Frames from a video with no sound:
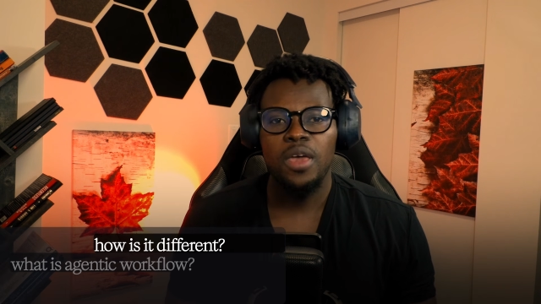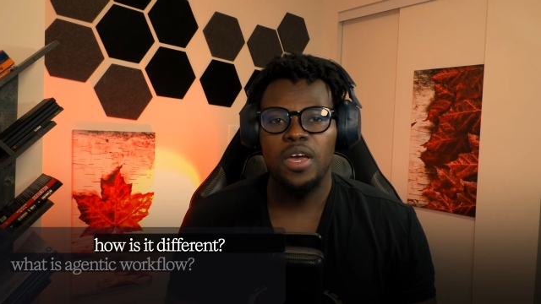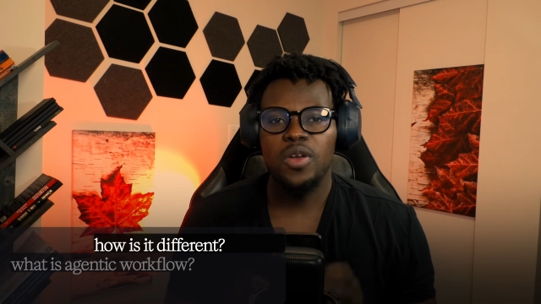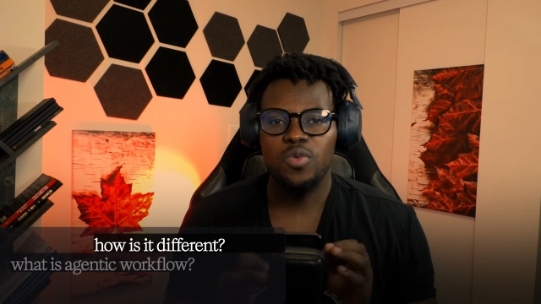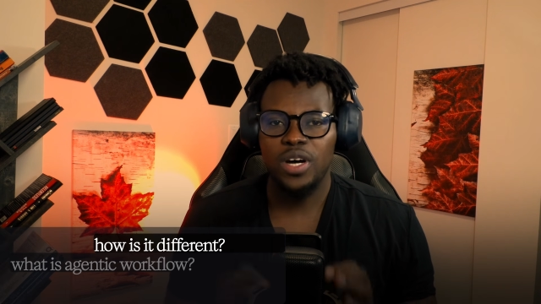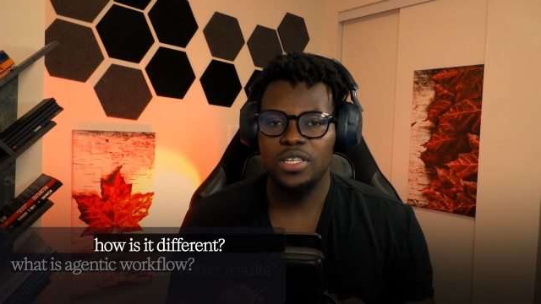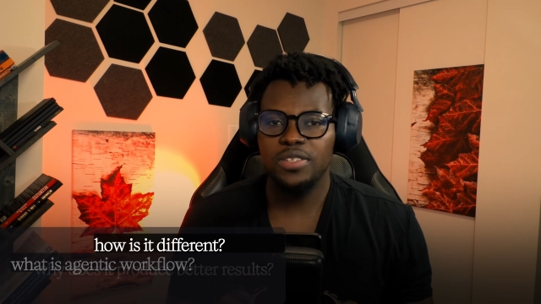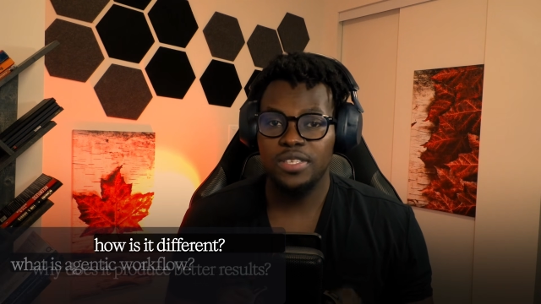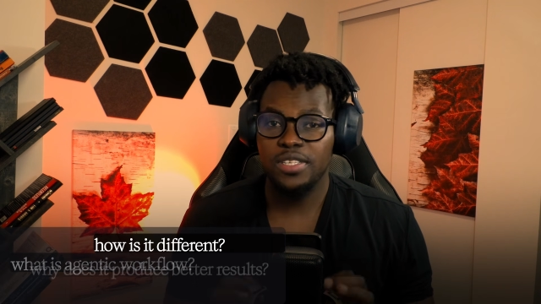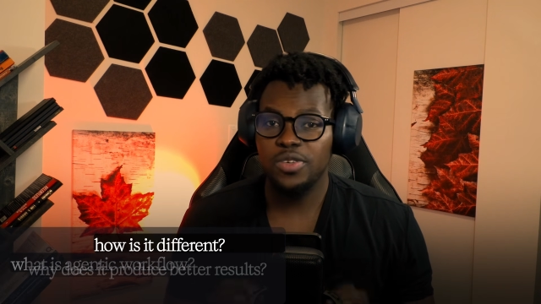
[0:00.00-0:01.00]
and why
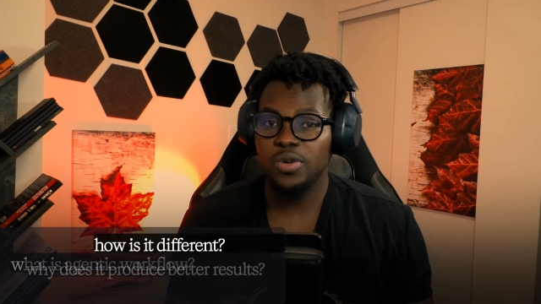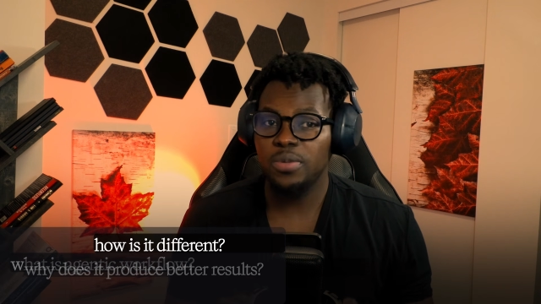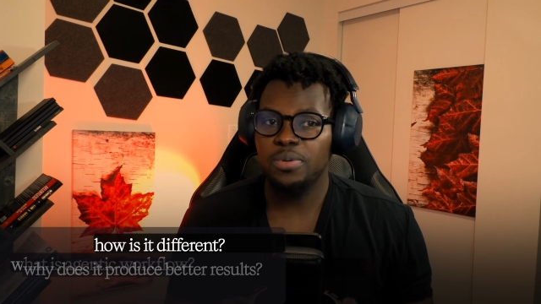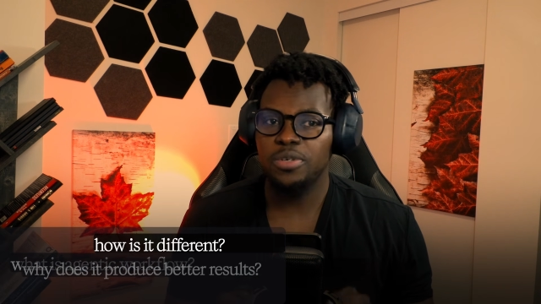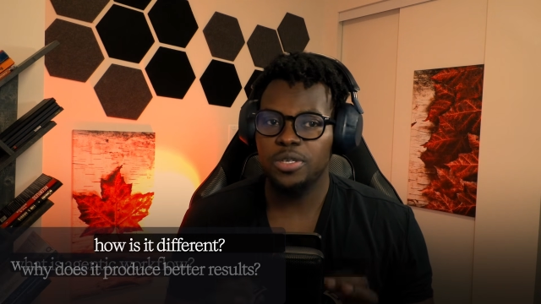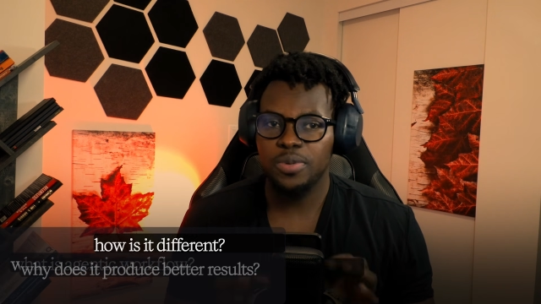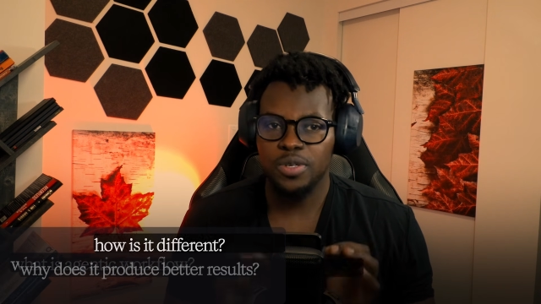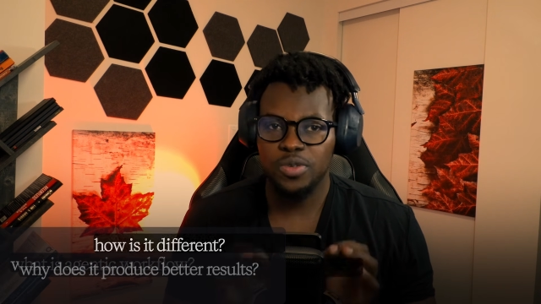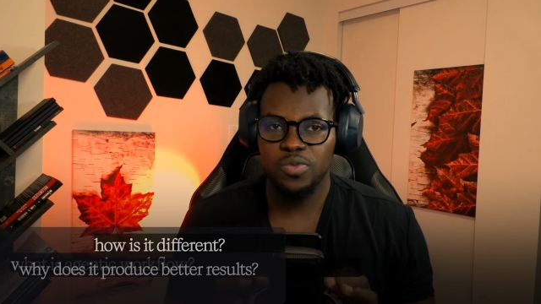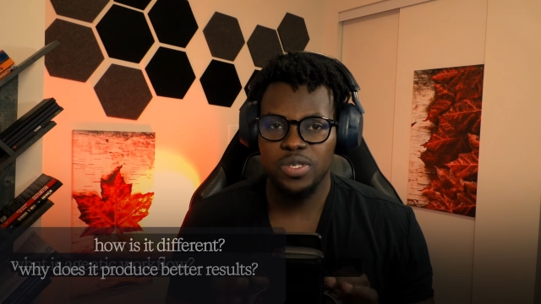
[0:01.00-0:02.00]
does the new approach
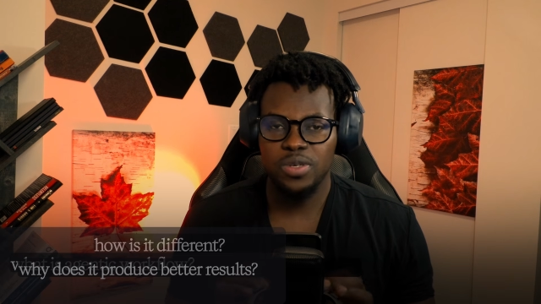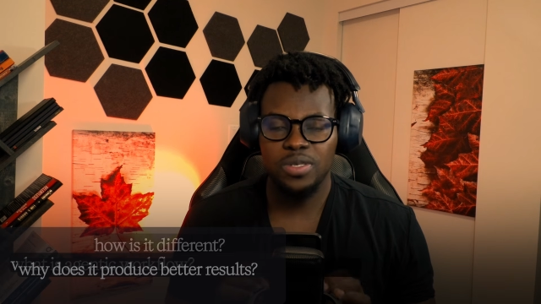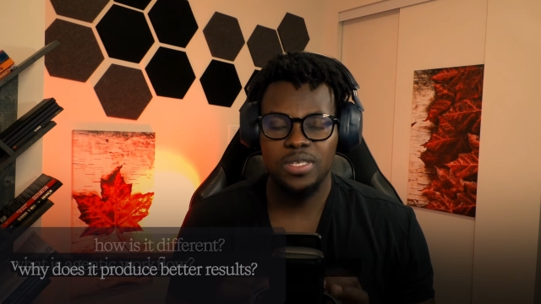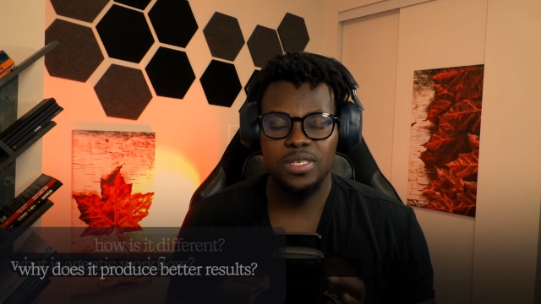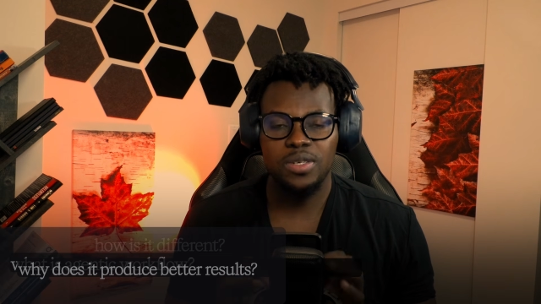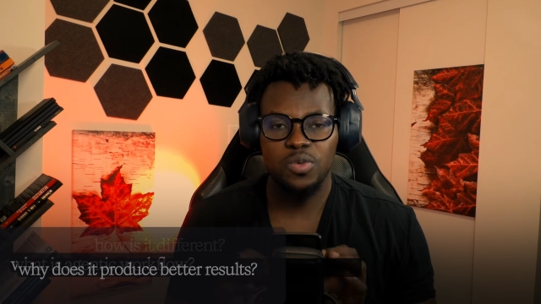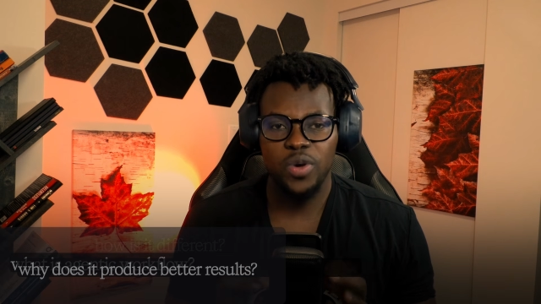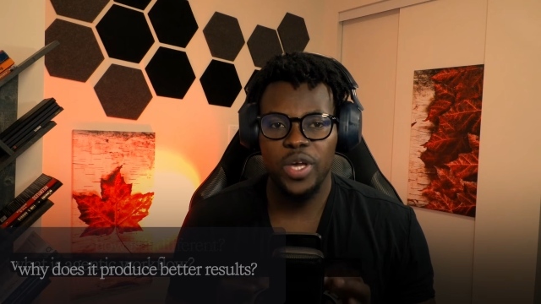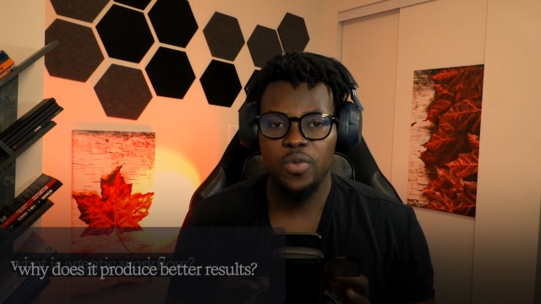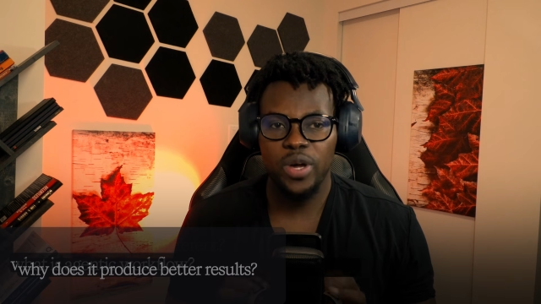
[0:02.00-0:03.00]
produce results
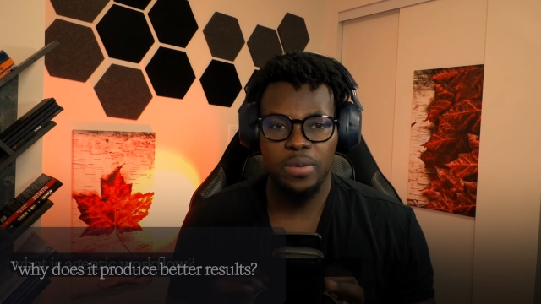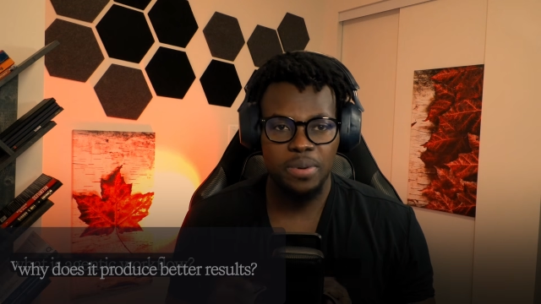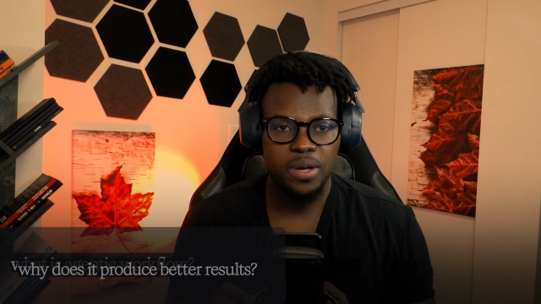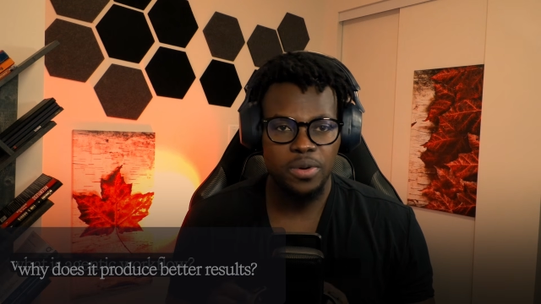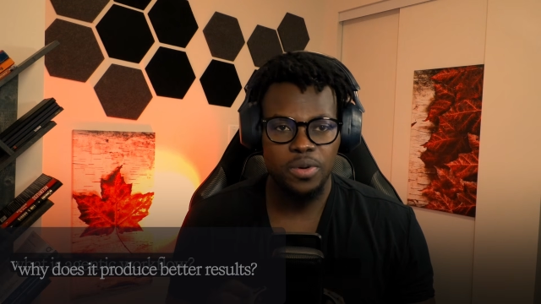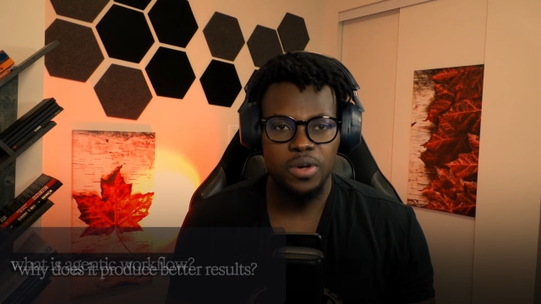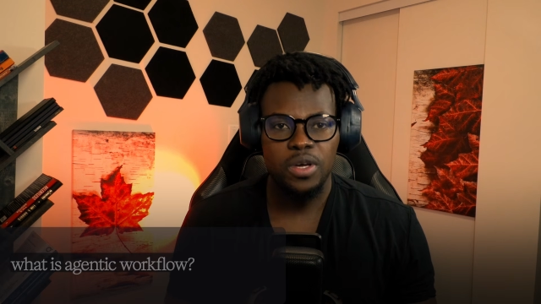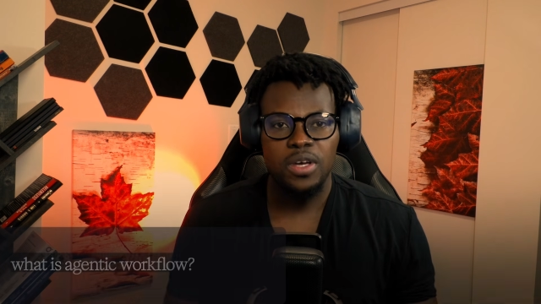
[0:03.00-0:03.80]
way better.